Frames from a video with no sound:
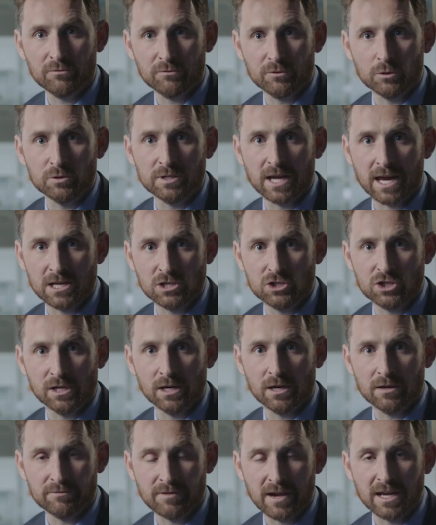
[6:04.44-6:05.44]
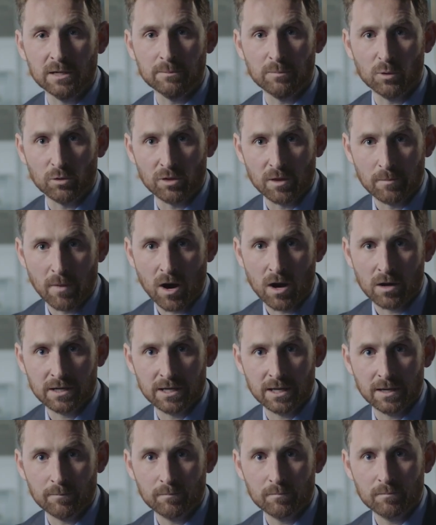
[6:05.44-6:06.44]
fueled engine available in the
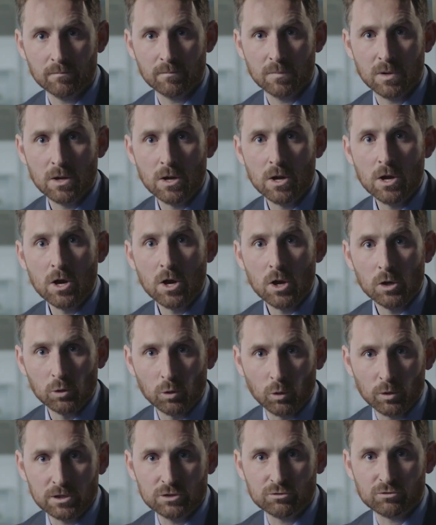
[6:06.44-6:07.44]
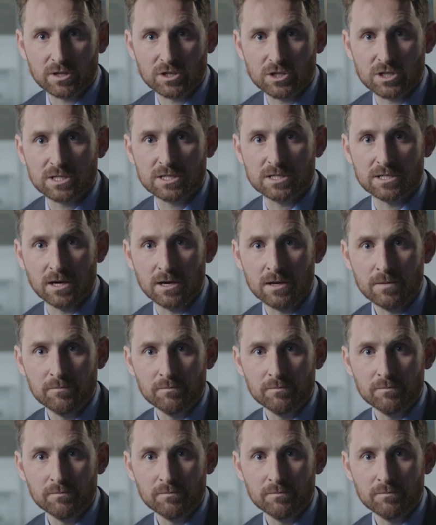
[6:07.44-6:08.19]
market. Lloyd's Register